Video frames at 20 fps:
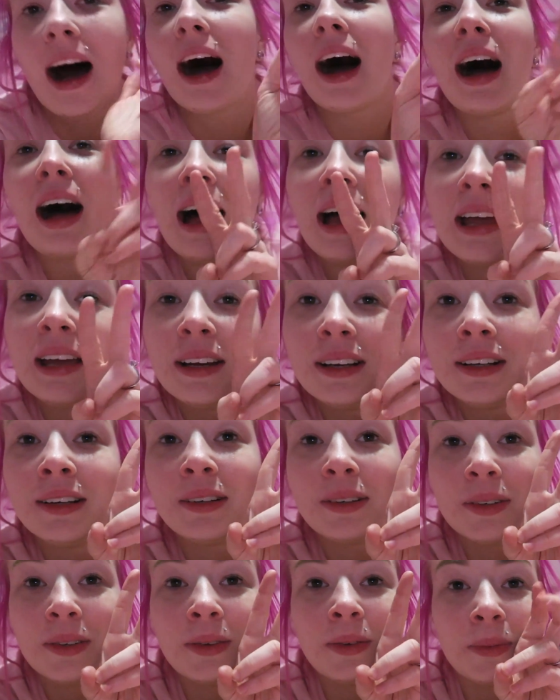I
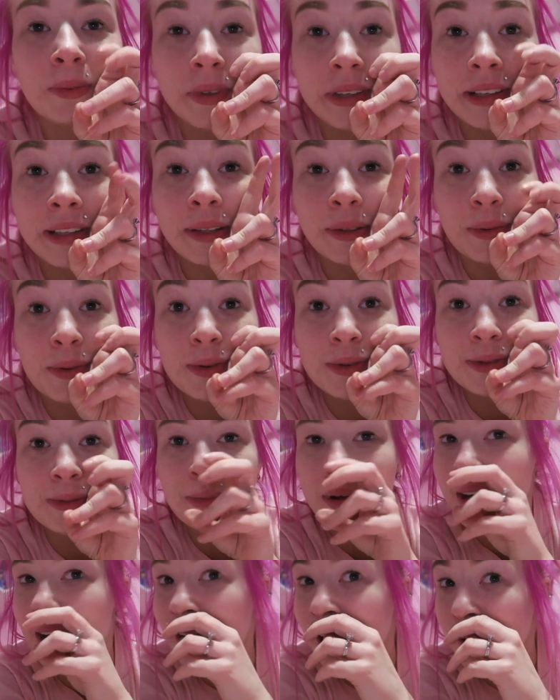reuse
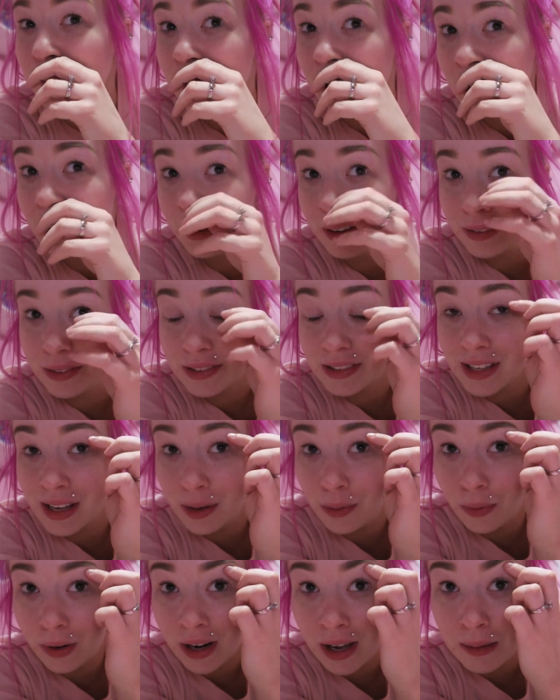my eyebrows,
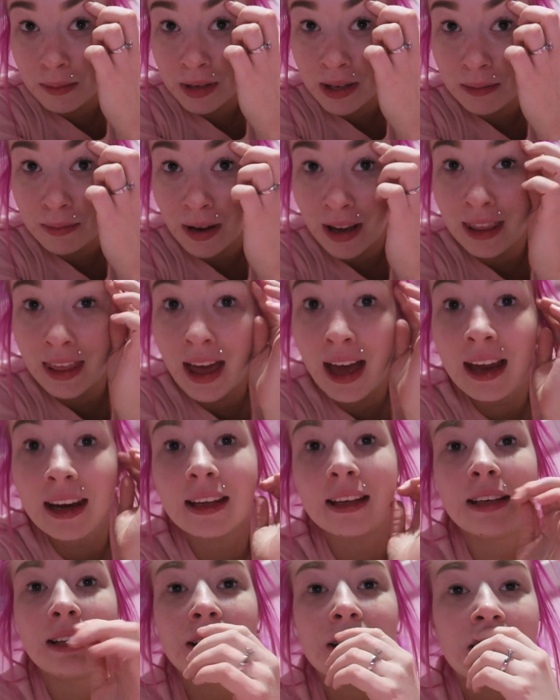and what I mean by
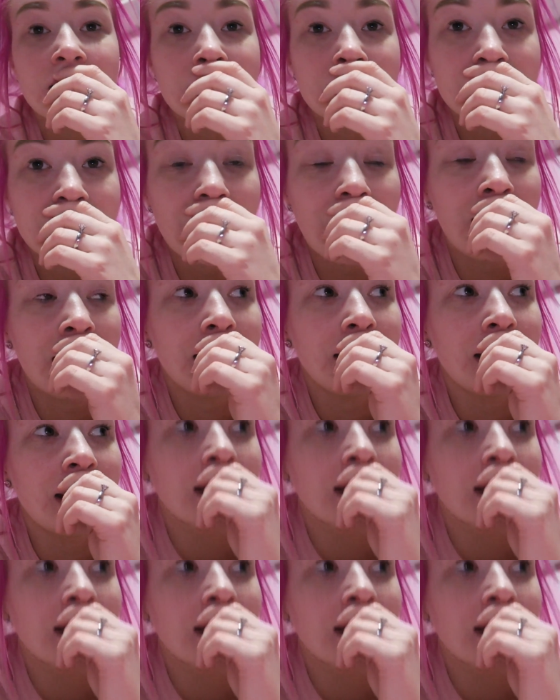that is at